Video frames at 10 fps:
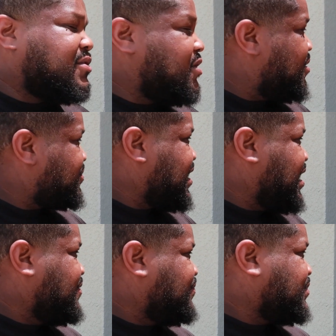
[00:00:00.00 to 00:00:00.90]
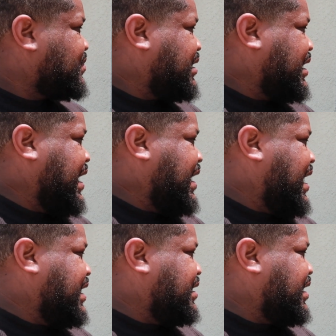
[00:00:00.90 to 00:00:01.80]
You know what I'm saying?
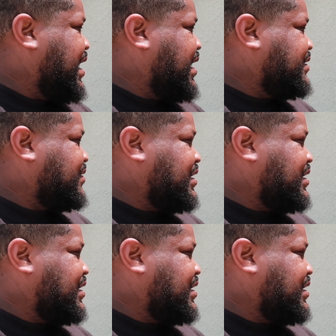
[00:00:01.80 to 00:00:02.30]
And